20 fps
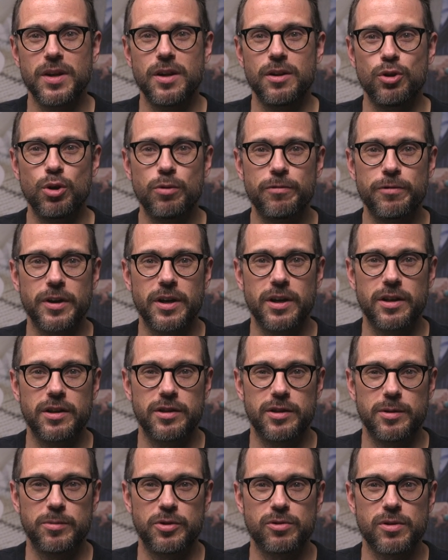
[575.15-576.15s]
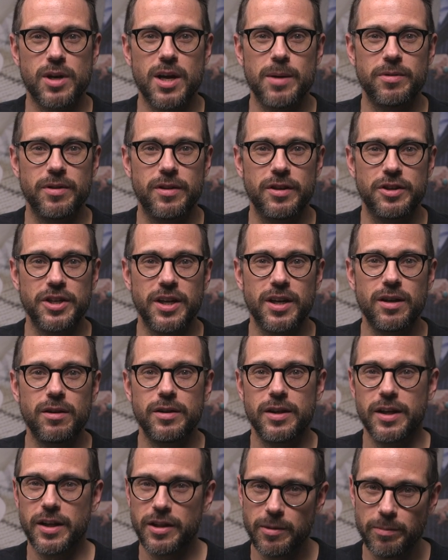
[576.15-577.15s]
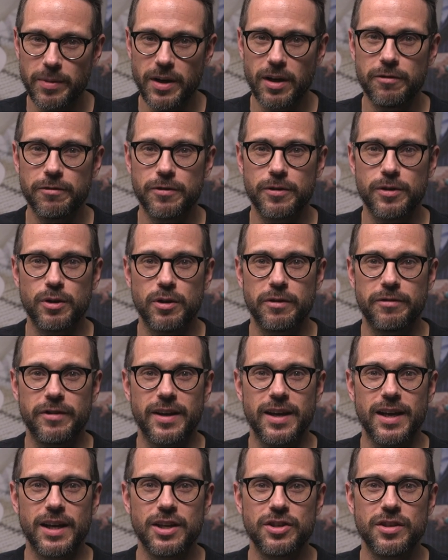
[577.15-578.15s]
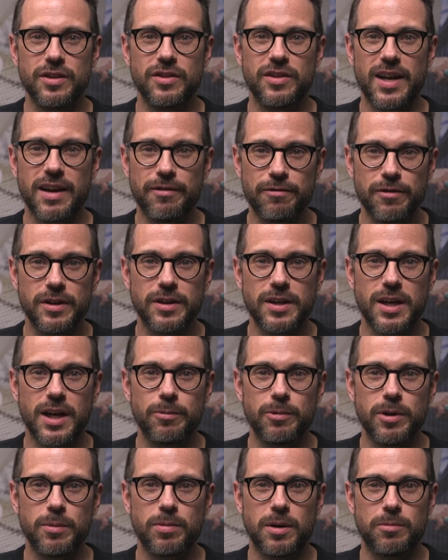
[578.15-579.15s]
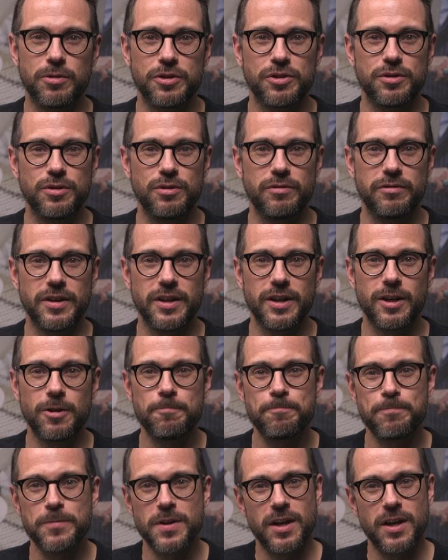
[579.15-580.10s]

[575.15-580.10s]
Don't forget to subscribe to the channel and hit the bell for notifications every time we publish a new video.